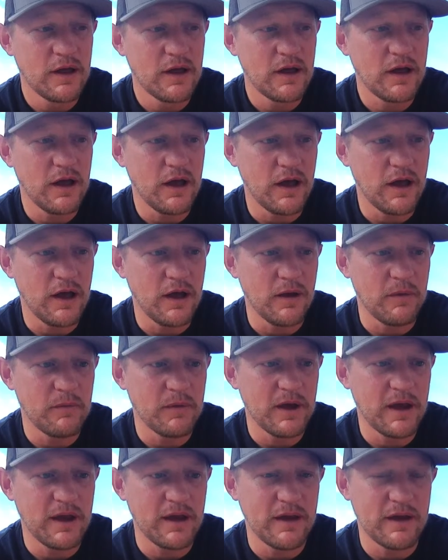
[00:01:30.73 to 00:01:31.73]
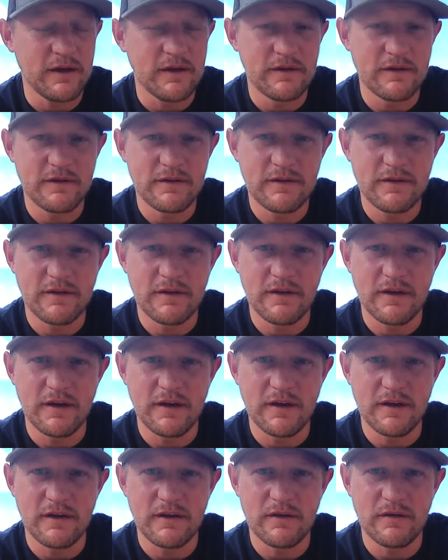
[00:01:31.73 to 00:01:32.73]
And
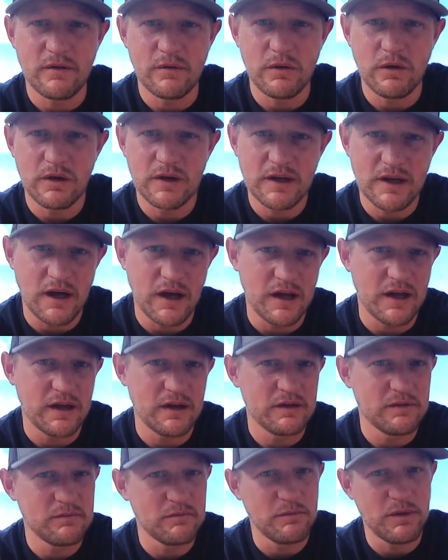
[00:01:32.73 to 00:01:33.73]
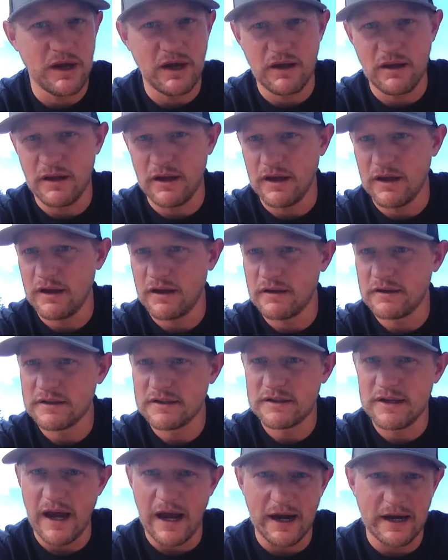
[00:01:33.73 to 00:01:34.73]
then we'd cut it, bale it,
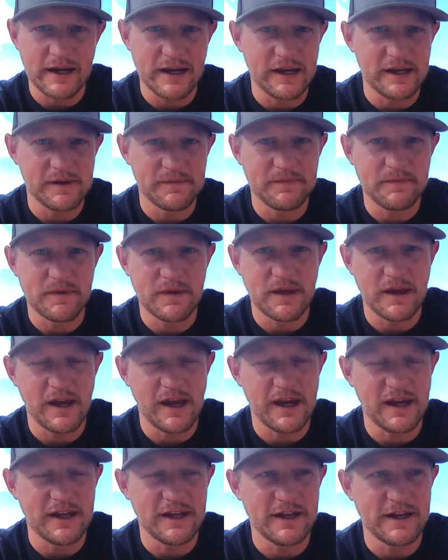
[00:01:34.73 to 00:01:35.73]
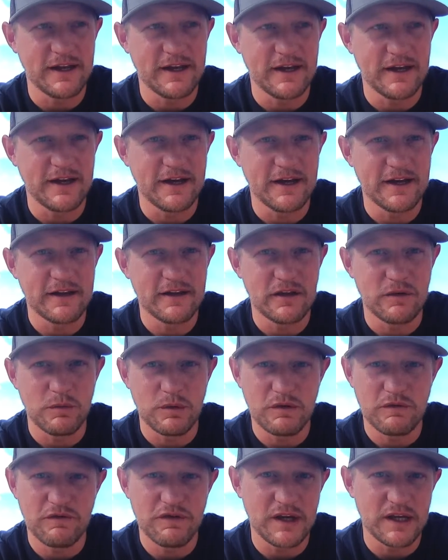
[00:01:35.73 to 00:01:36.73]
stack it, and then
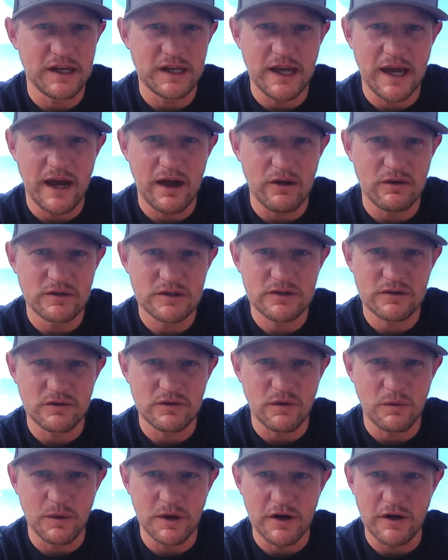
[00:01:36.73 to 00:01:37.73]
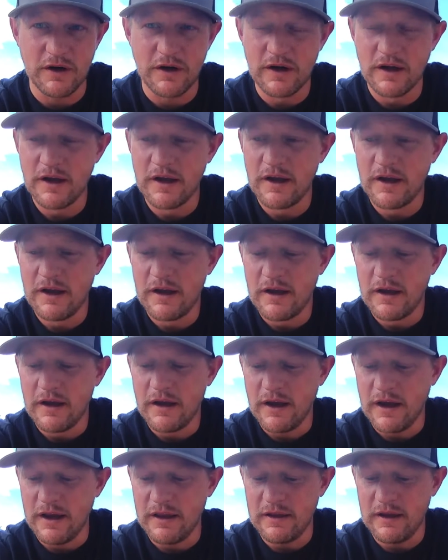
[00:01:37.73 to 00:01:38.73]
we'd feed cows during the winter.
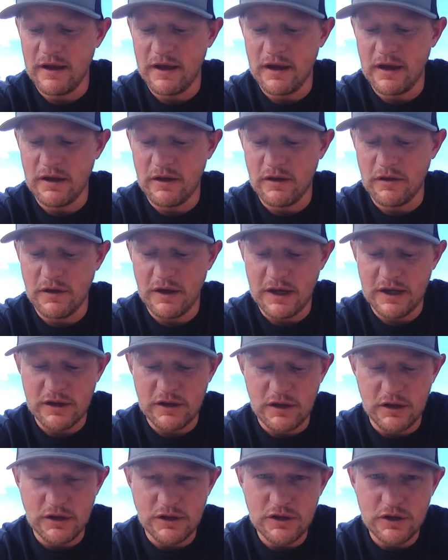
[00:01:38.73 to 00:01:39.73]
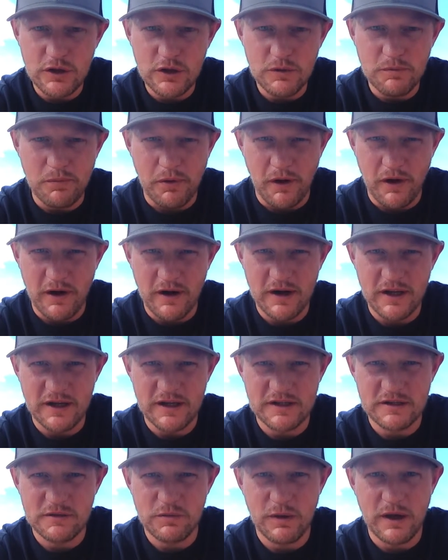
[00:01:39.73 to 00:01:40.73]
And then the dude part
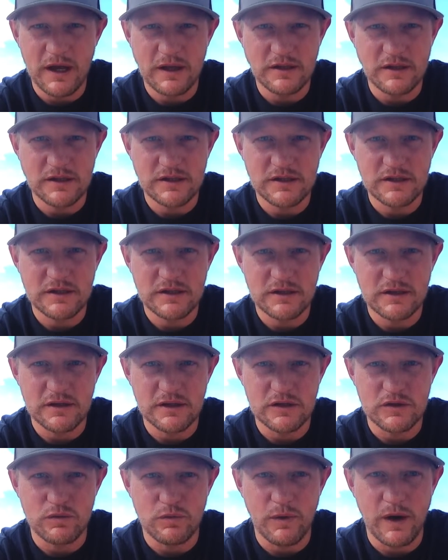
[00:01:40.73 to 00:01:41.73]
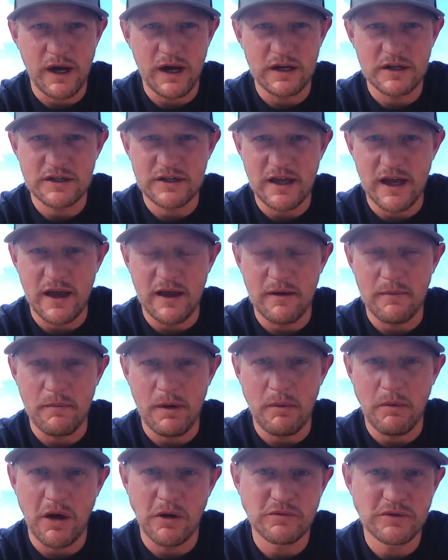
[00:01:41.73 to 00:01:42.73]
is we had this ranch that
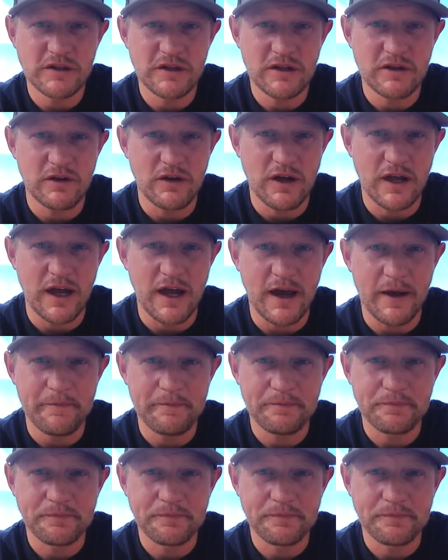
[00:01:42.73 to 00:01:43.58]
my mom was the cook at,